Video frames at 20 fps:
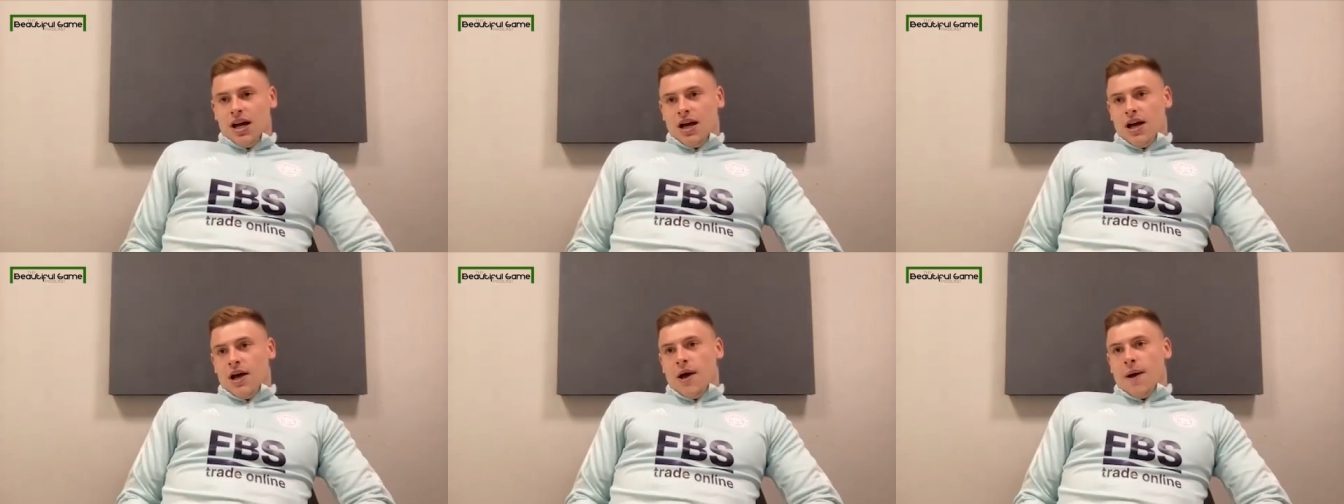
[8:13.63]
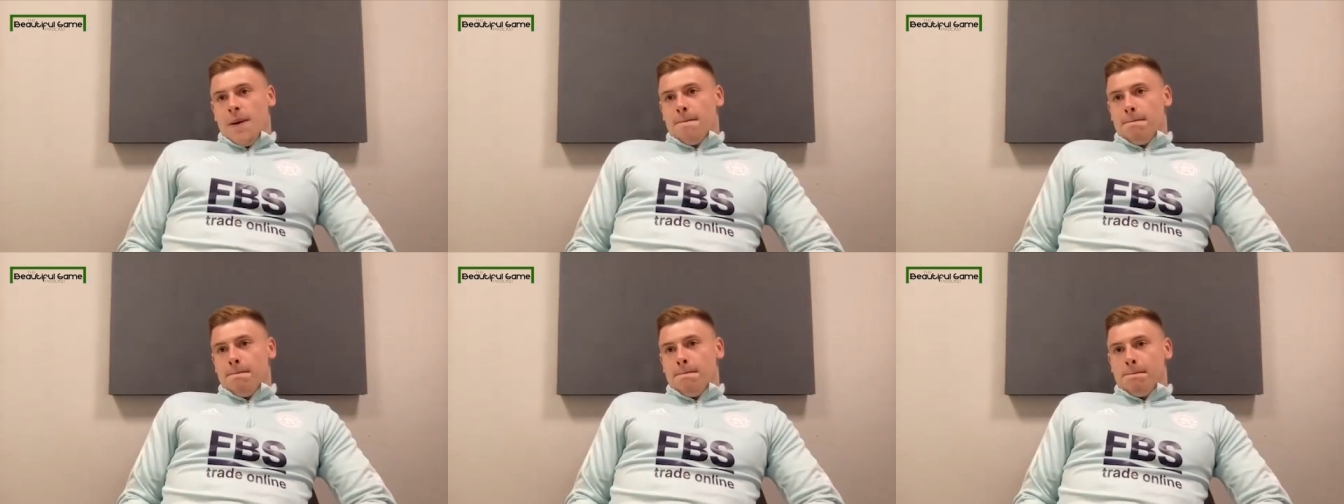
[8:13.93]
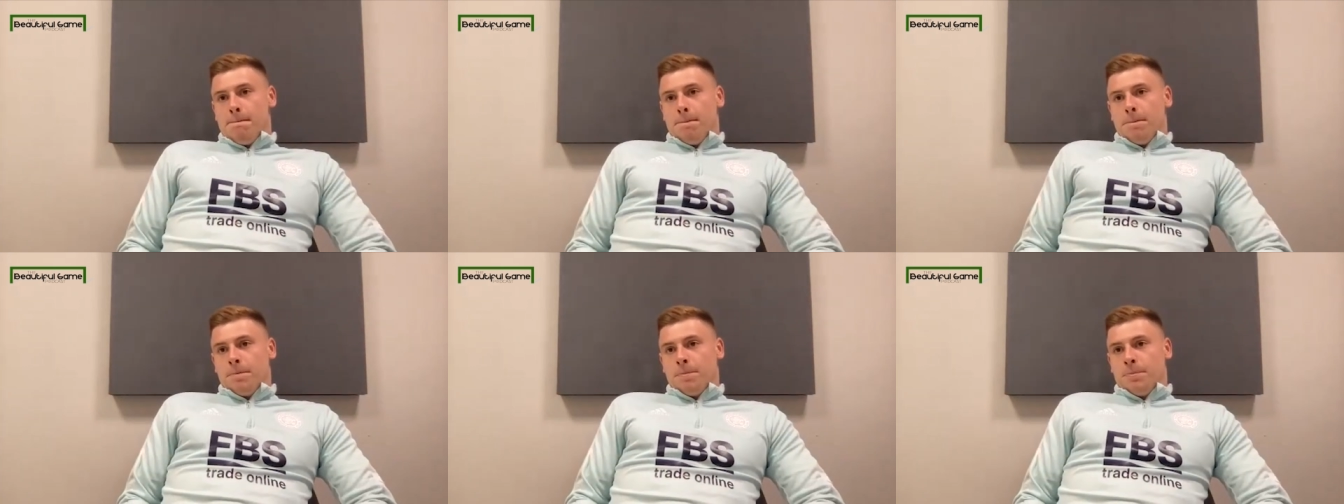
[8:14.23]

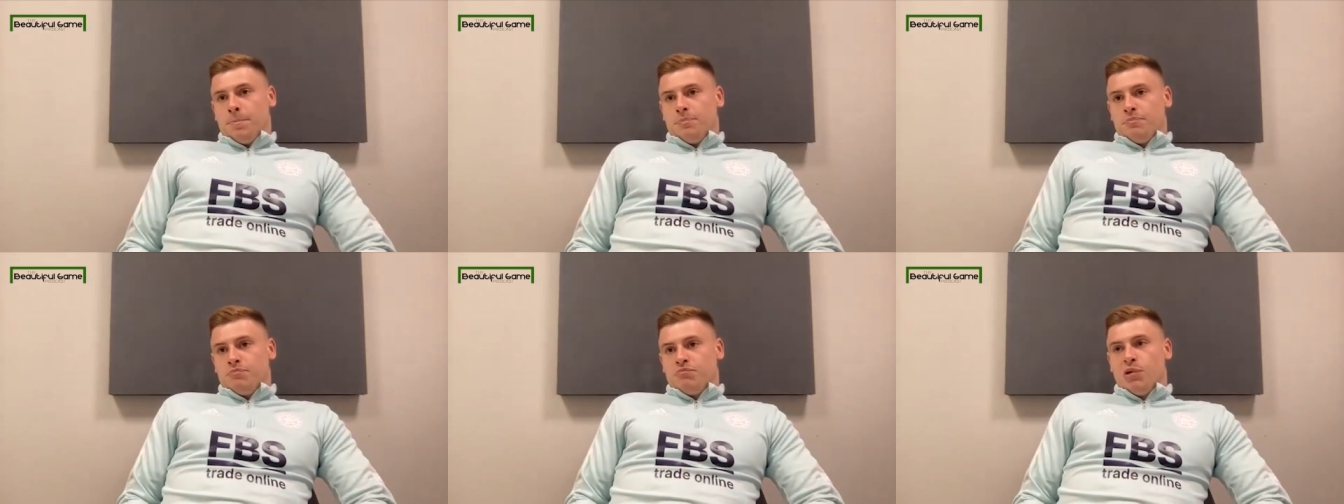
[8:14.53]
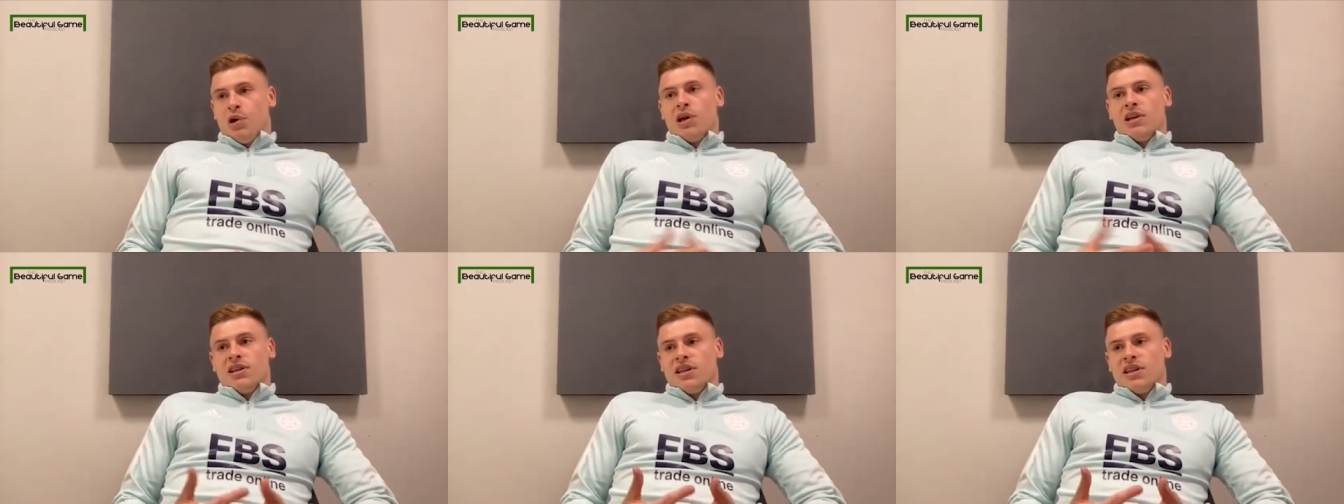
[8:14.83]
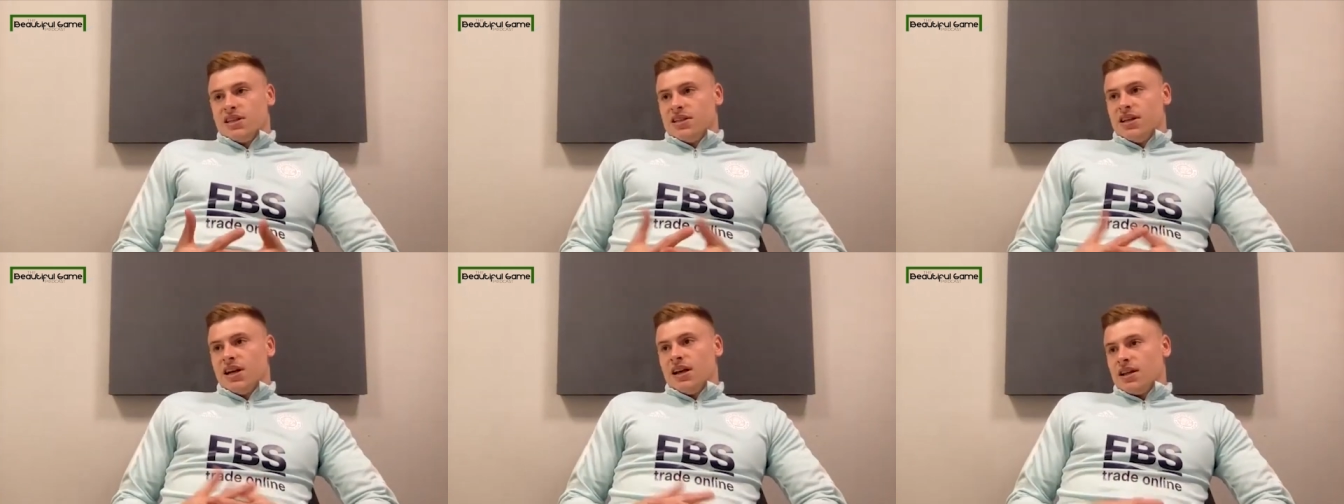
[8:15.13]
Um, but
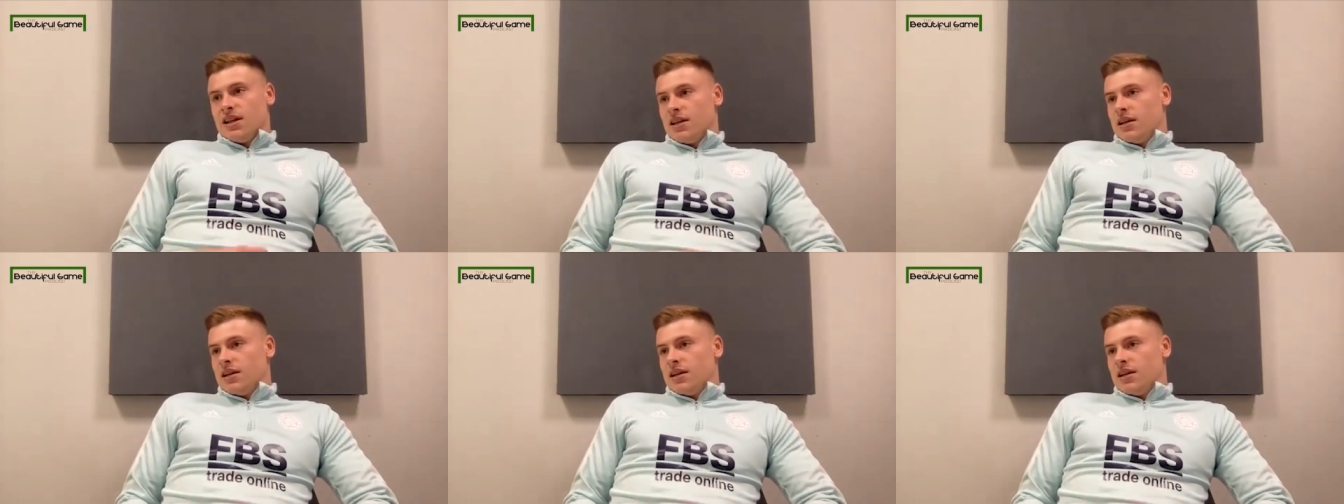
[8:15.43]
he did, yeah,